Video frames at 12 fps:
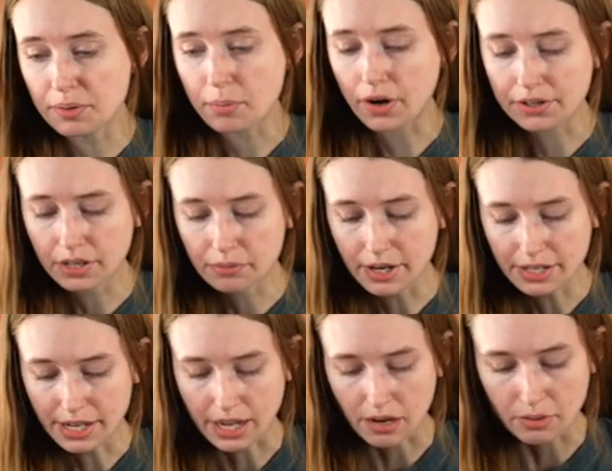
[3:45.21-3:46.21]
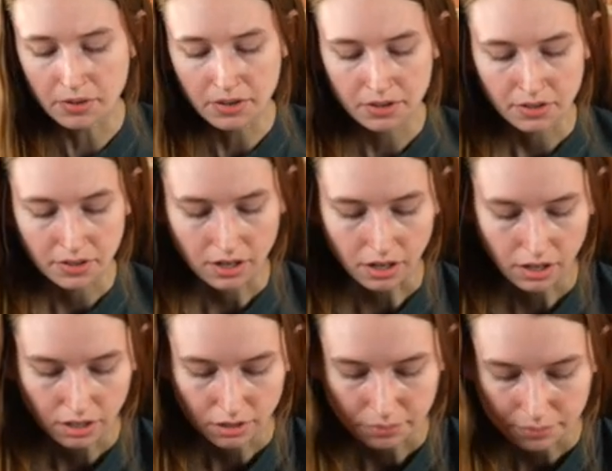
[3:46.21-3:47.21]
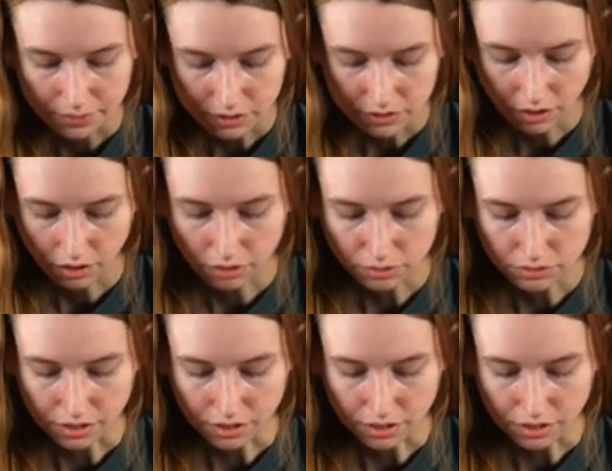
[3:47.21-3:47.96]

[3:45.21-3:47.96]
the market right now called